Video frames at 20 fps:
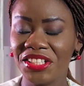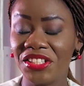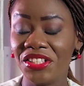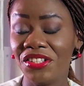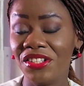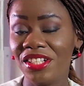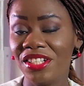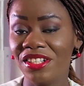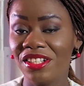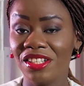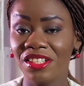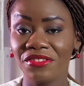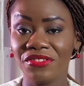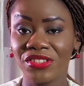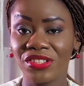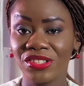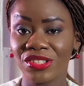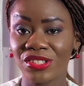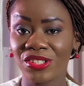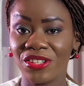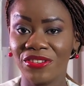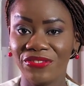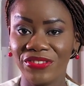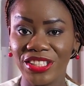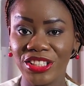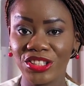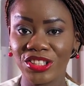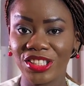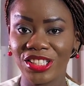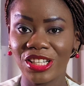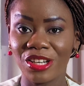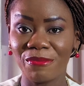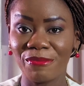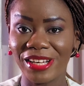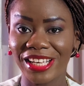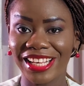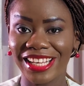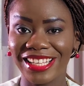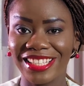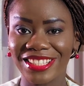In all of those conventional
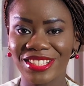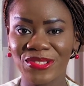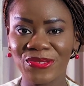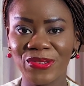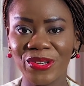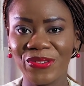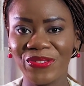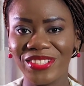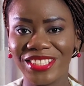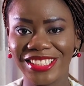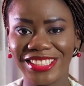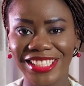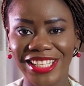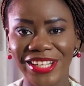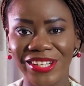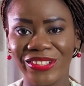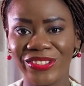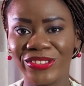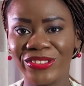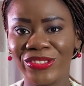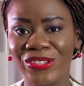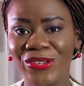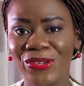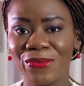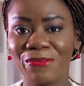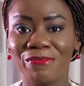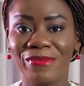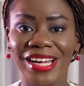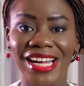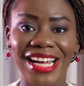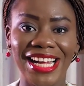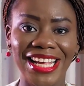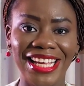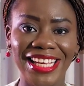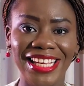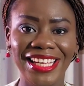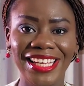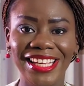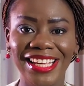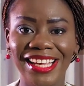markets, what we sell or
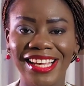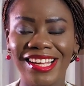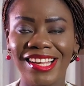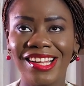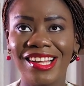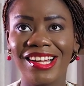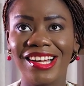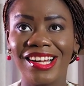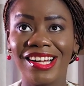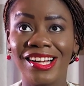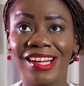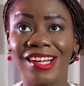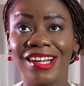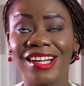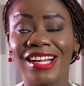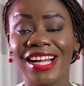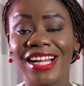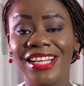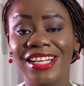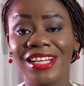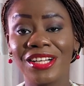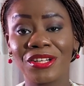buy either